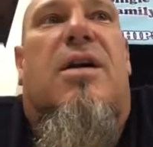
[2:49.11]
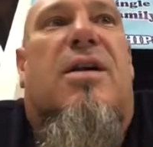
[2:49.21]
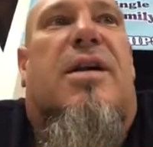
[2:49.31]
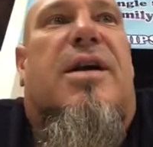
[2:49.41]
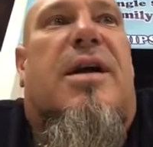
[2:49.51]

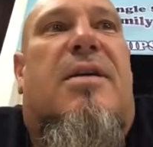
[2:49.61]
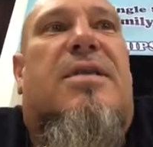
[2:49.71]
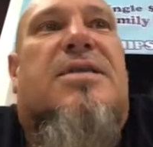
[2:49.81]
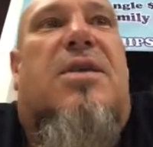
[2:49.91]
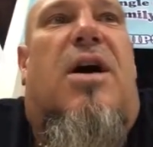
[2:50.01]
looking at
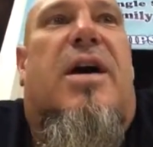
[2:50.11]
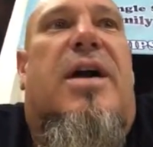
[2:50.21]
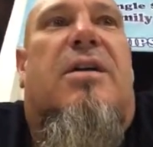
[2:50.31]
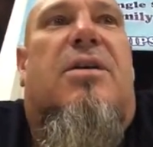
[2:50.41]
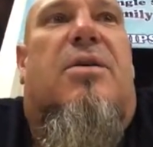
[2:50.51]
this long
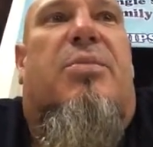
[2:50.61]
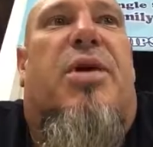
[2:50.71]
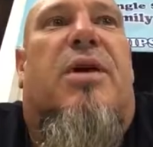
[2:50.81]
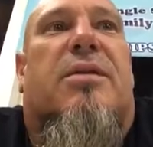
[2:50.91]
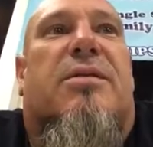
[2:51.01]
haired little
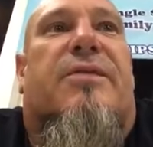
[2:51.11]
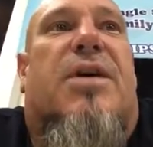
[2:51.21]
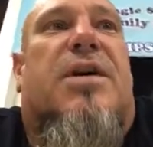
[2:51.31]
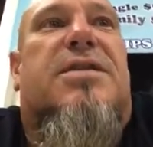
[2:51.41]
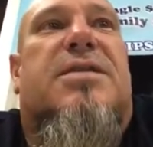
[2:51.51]
punk
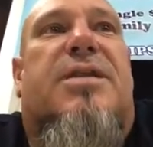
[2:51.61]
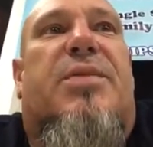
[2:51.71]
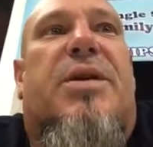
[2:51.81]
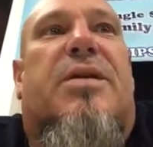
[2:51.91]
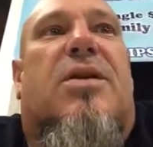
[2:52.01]
fucking
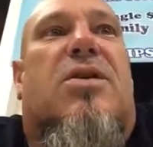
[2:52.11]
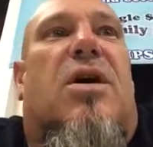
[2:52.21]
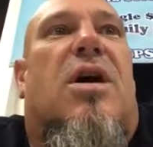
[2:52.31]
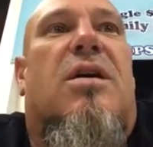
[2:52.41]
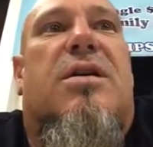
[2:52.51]
sleeping in the car,